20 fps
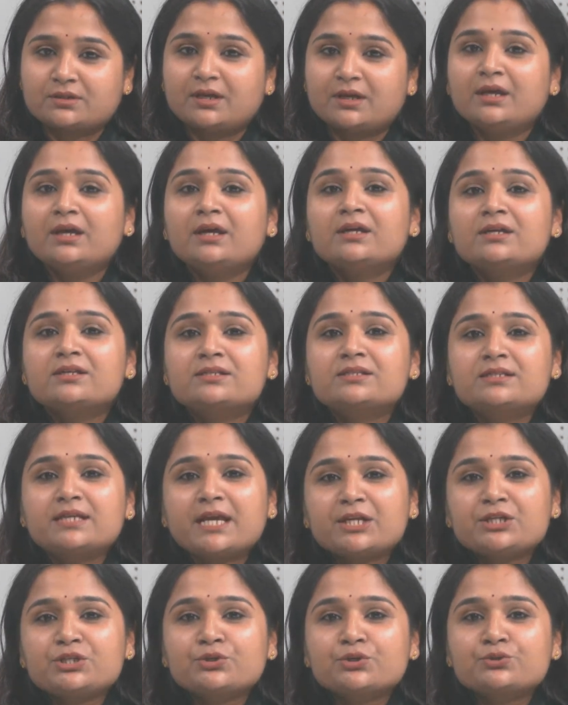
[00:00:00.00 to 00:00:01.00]
Stay
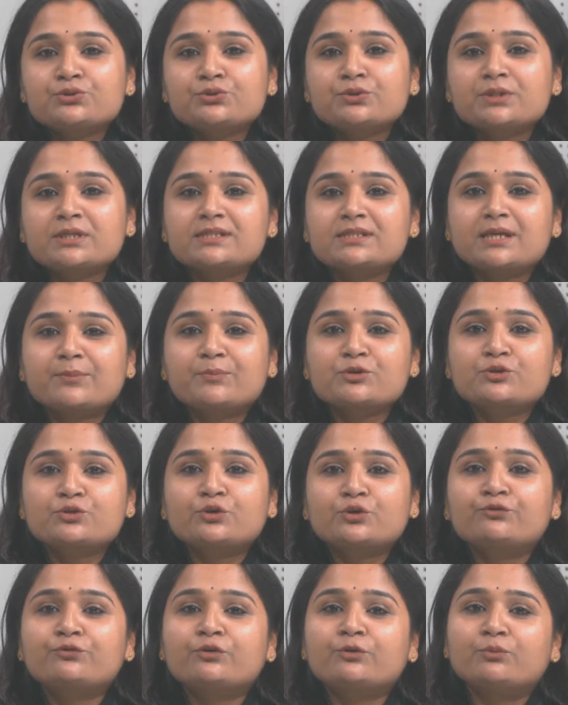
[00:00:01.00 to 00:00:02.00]
tuned to this episode for
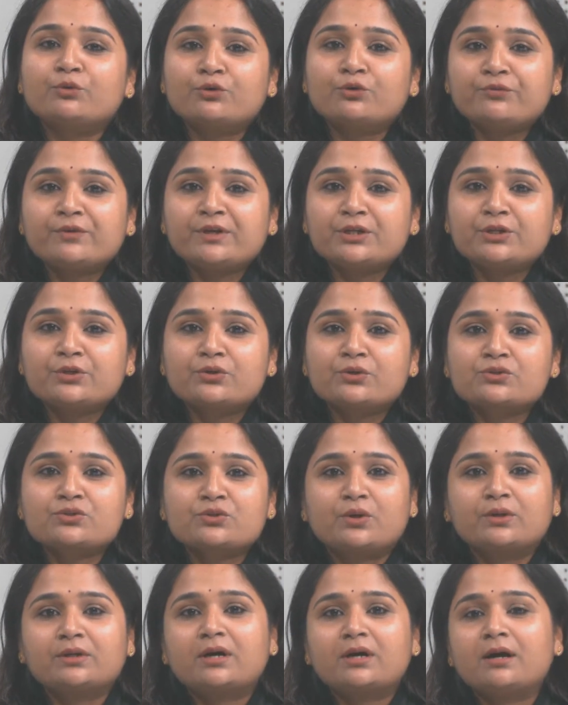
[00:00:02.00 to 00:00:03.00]
more videos on
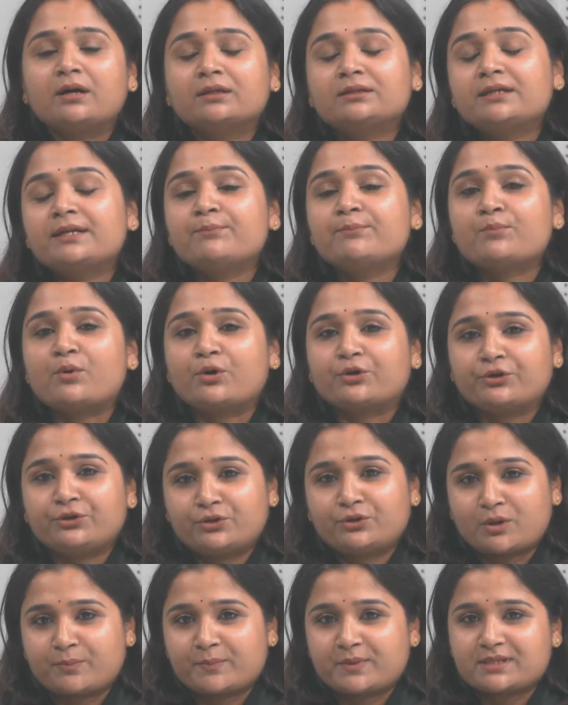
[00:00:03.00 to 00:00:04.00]
other important
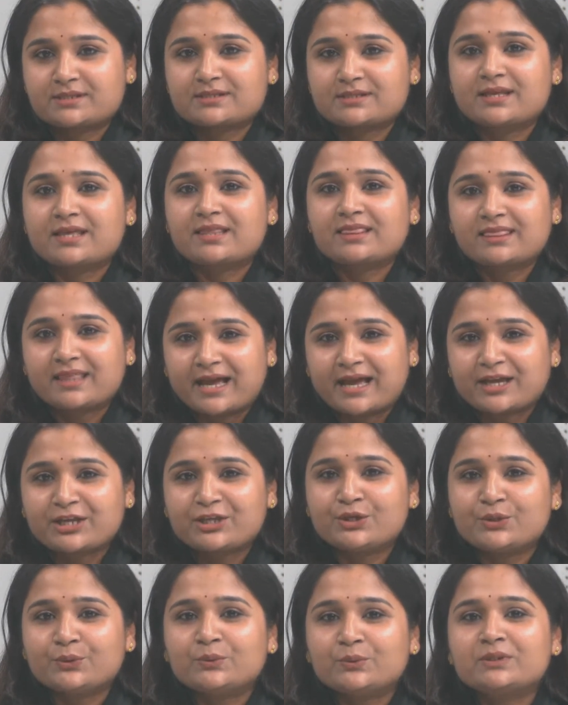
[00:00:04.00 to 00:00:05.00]
topics. Thank you.
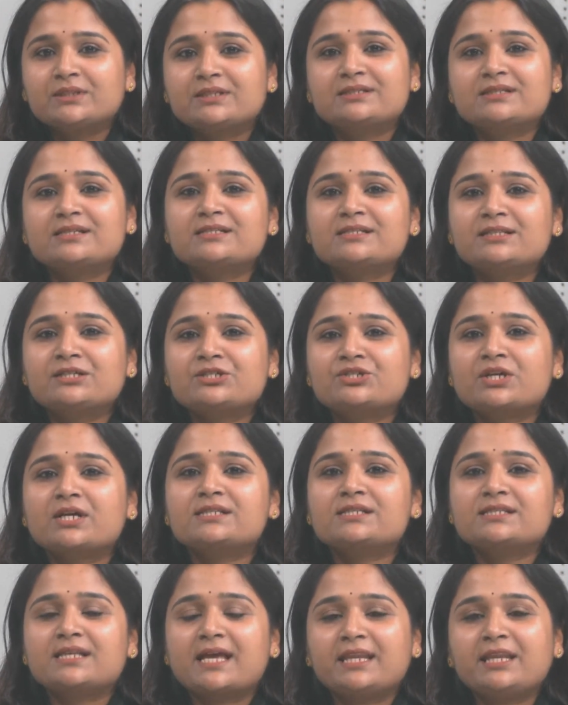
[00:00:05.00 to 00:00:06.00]
This is Nisha
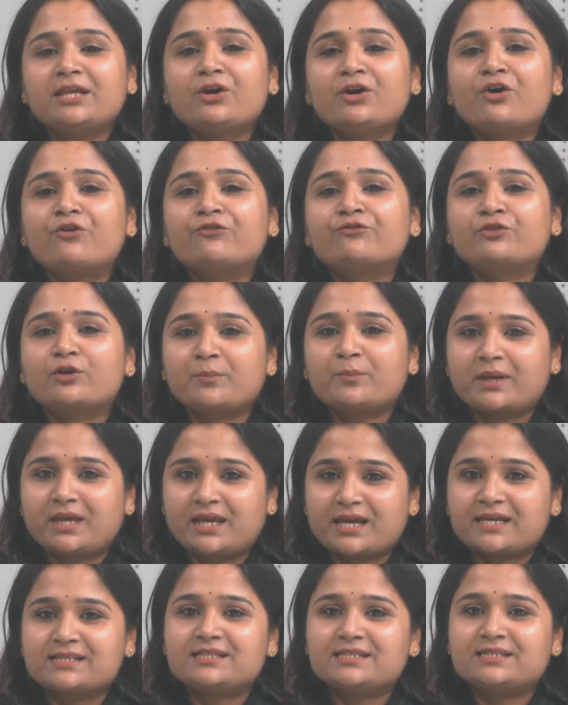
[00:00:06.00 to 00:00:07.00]
signing off from
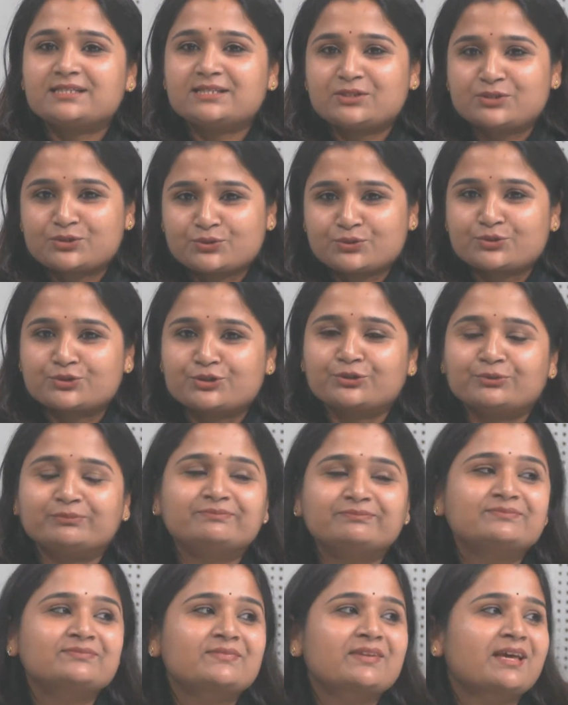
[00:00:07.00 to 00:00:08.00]
AICTE Studio.
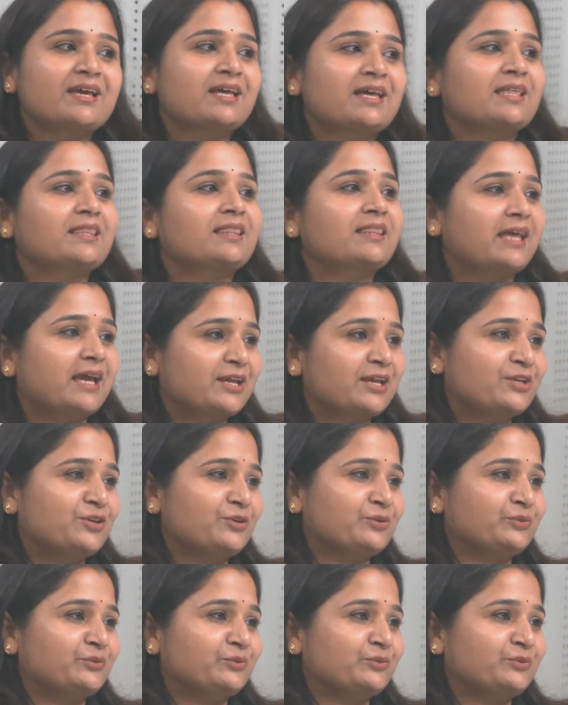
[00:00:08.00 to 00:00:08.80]
Thank you.